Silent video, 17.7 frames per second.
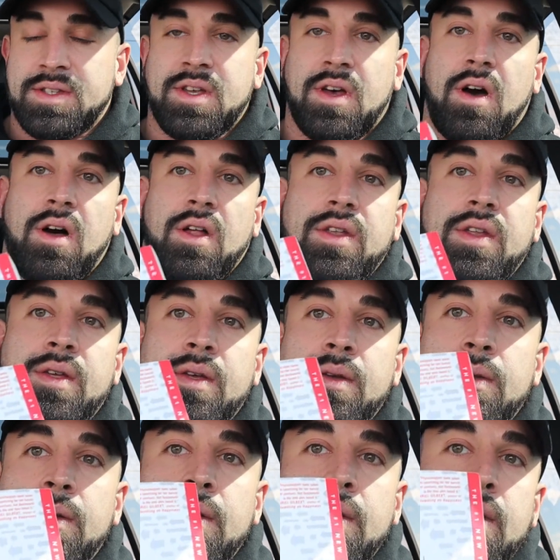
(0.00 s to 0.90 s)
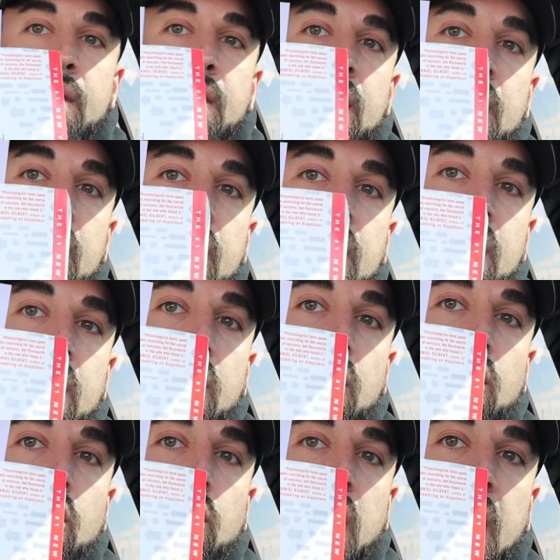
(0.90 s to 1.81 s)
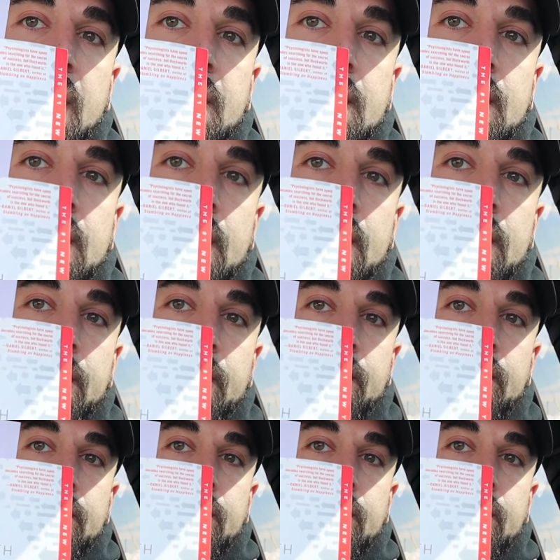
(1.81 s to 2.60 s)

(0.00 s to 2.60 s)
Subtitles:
It's called Grit,